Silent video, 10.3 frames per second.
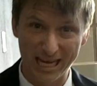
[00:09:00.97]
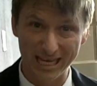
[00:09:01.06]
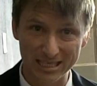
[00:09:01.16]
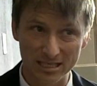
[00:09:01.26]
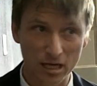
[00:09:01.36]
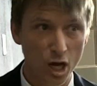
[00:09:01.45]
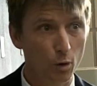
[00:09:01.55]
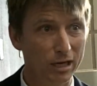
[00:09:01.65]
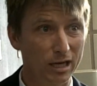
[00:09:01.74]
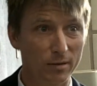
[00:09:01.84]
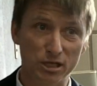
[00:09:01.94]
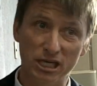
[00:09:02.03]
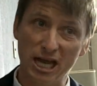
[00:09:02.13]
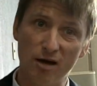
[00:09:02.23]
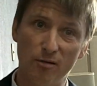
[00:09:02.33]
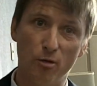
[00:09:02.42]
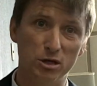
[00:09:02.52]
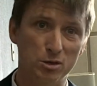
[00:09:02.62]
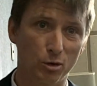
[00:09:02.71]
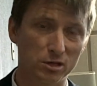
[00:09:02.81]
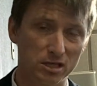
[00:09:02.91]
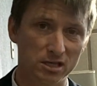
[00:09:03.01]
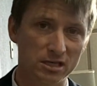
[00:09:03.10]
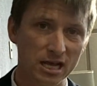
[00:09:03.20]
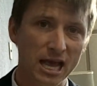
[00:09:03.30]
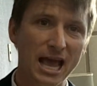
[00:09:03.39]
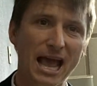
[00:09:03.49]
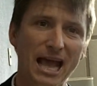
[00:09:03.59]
Cavalry? Vegas, we get a bunch of cowboys, horses.